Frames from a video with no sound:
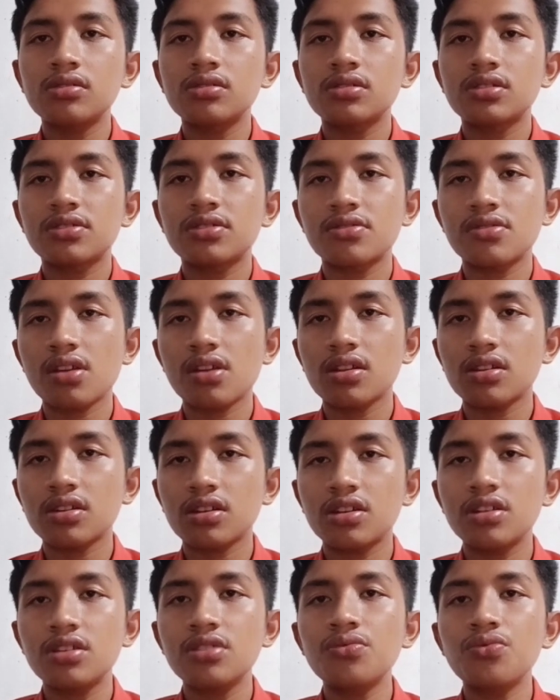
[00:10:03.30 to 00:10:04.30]

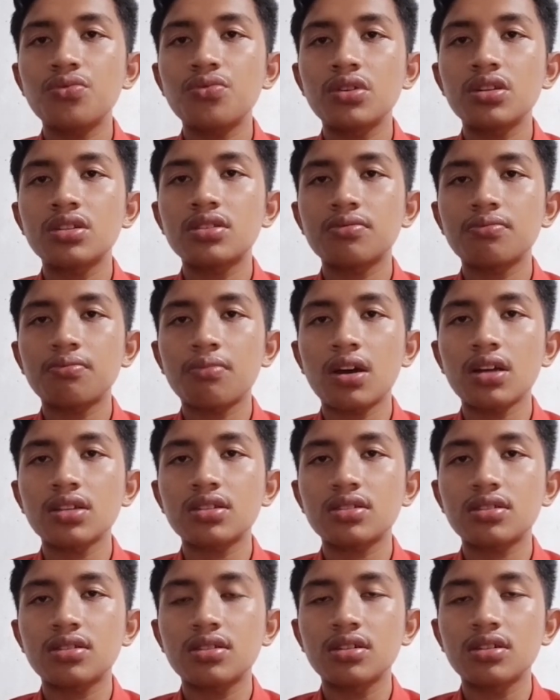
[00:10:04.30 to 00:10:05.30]
strategy which match
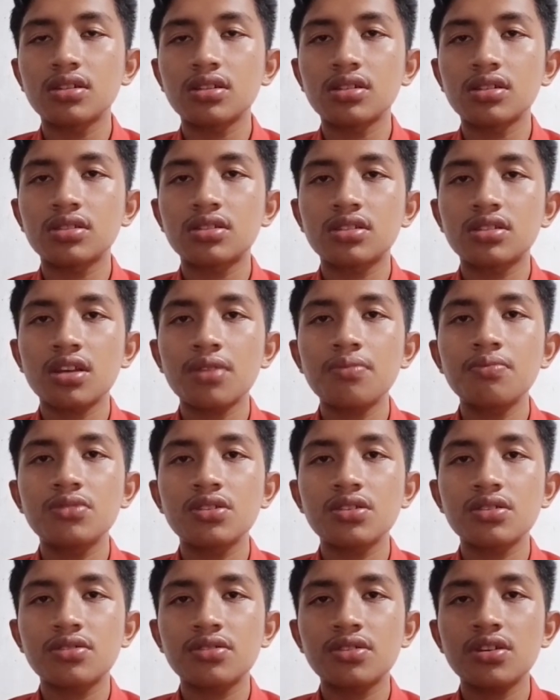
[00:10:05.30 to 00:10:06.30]
the same
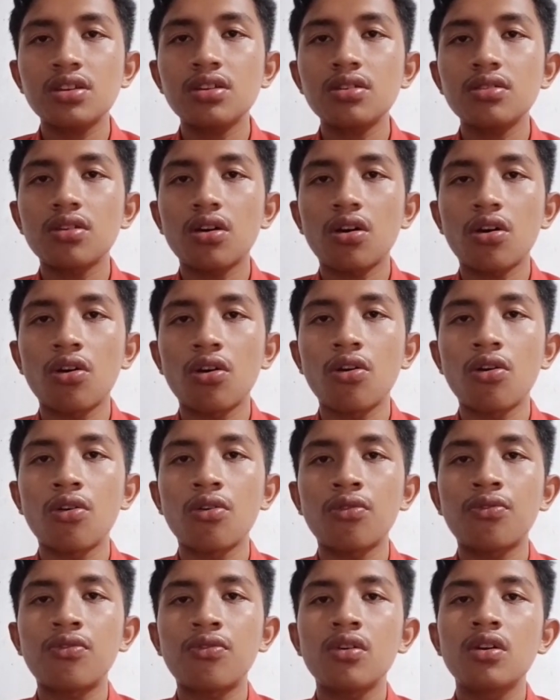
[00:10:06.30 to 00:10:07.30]
degree
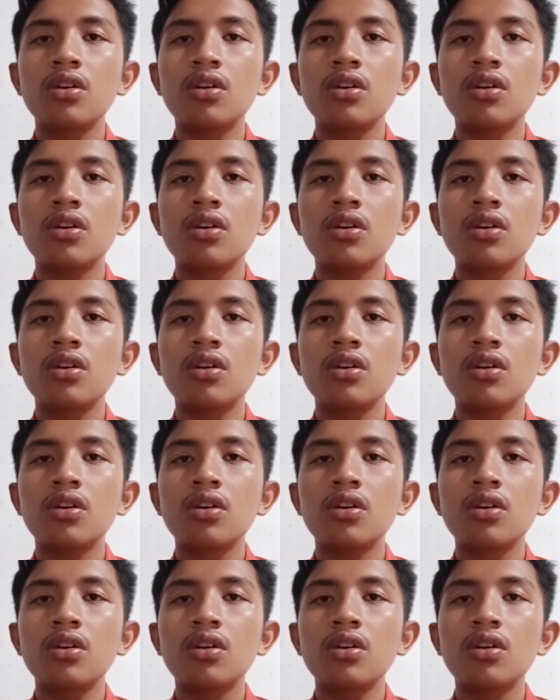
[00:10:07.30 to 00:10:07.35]
of